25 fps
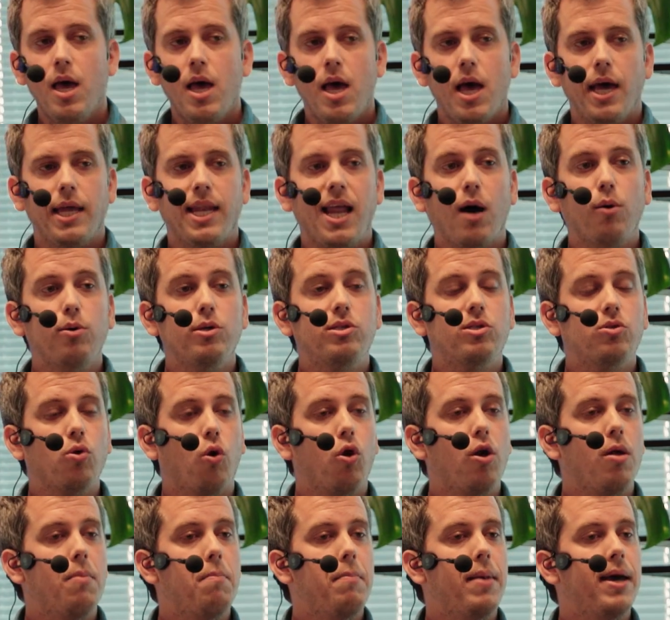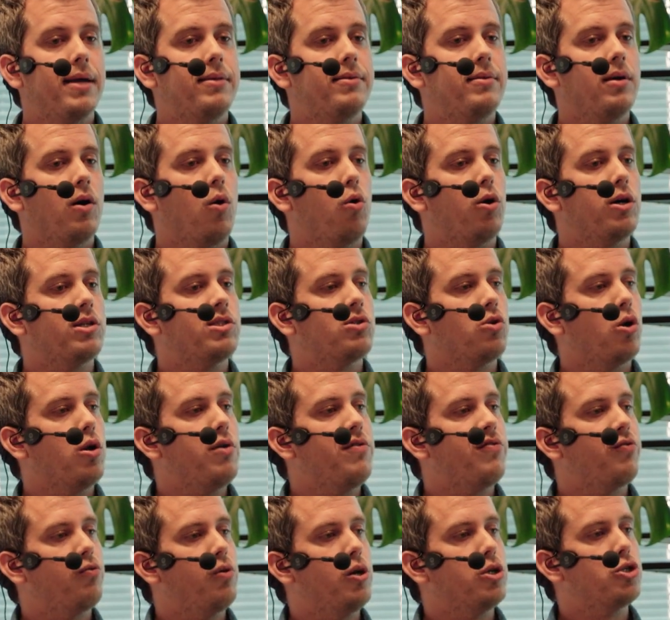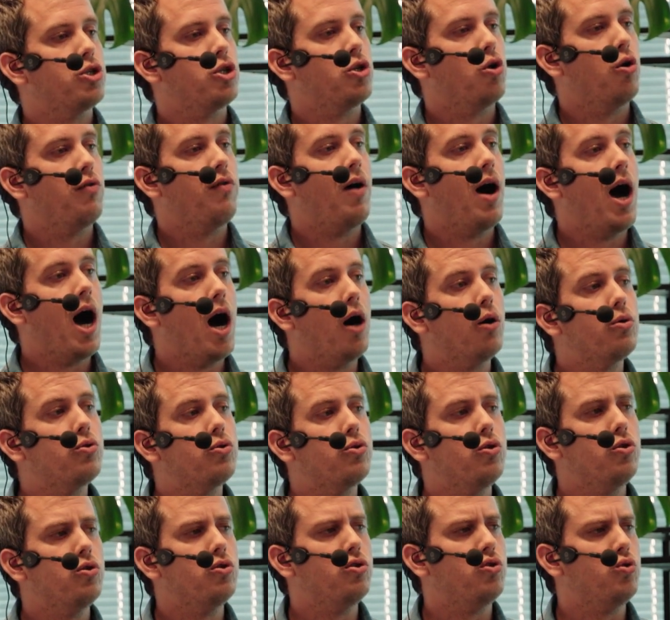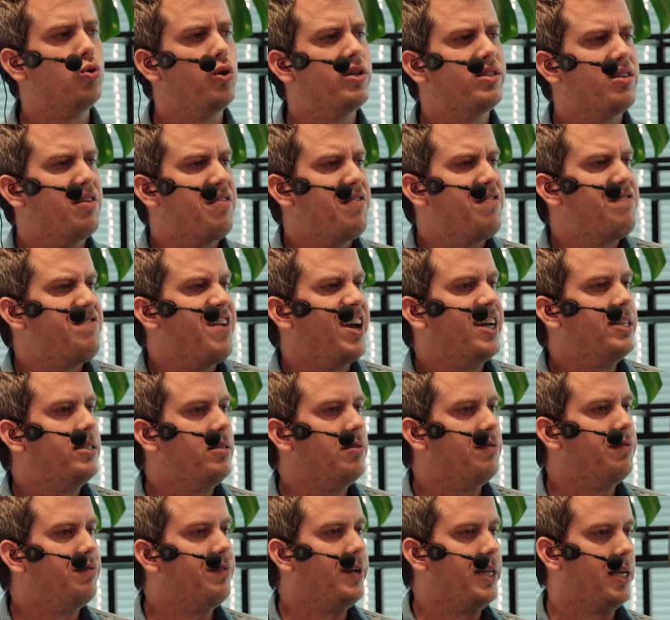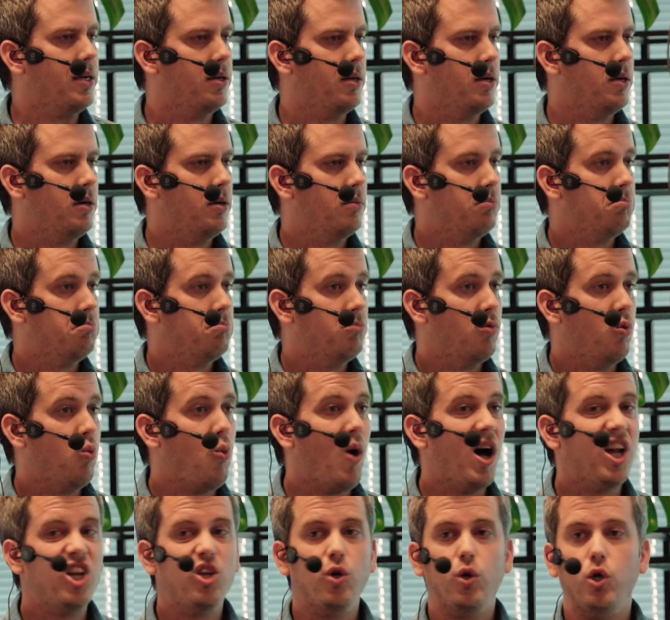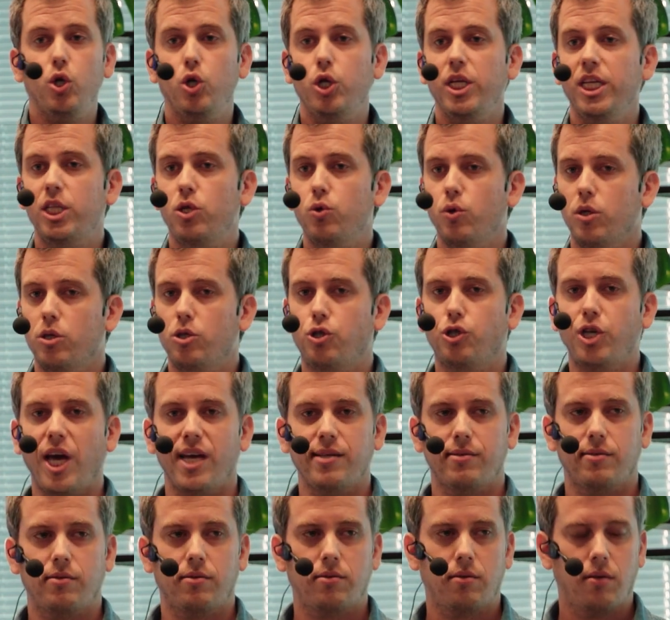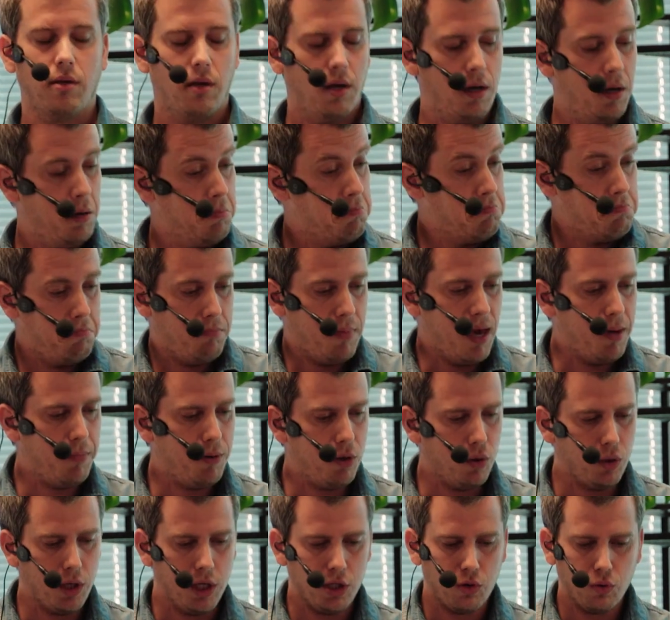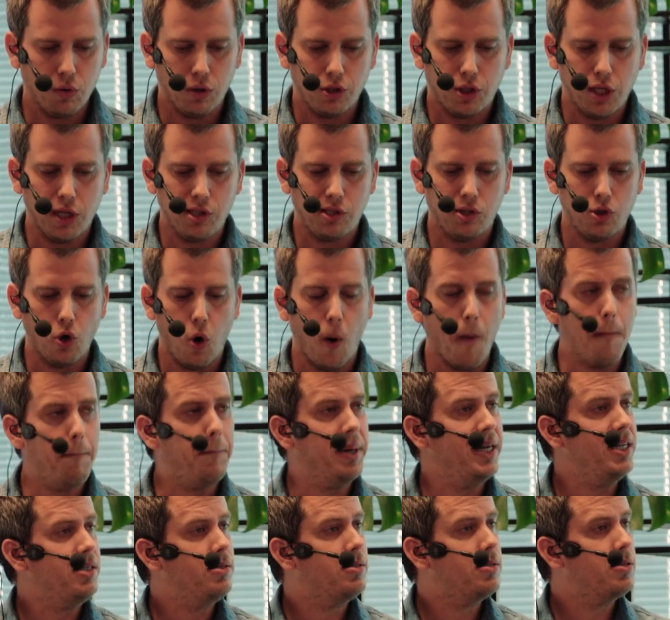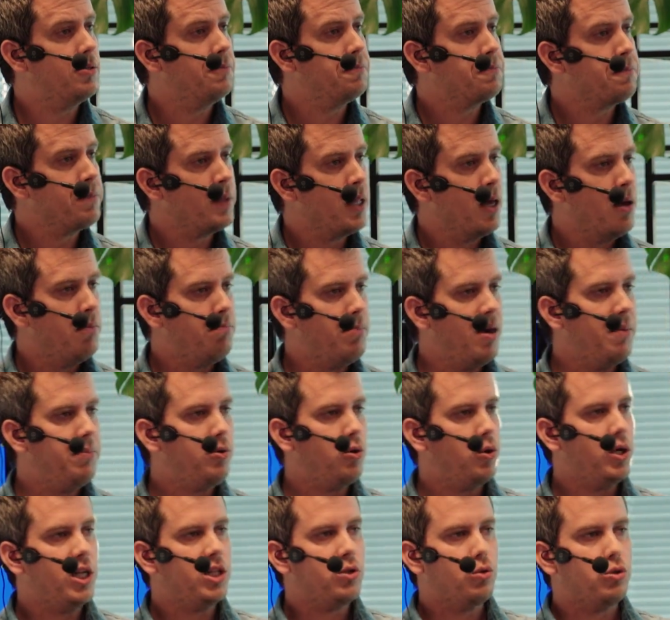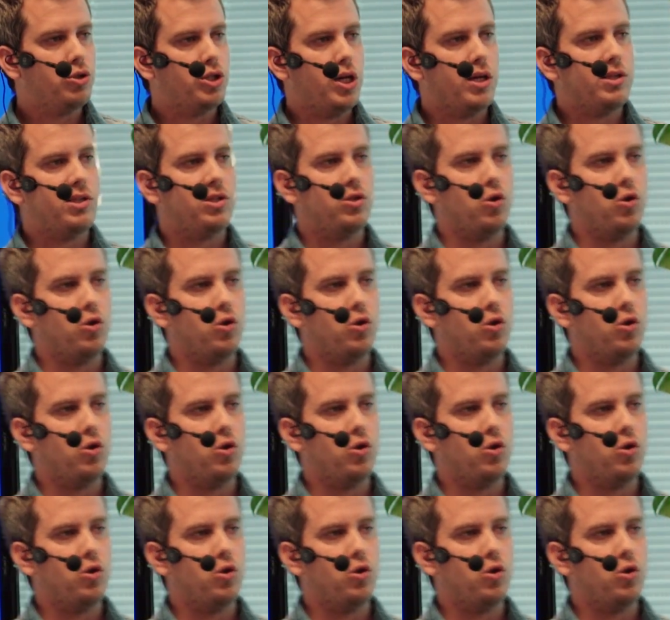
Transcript: And now it's all a matter, or it's all a question of how do you do it effectively? What do you need to adjust? Maybe you need to adjust your bids, maybe you need to adjust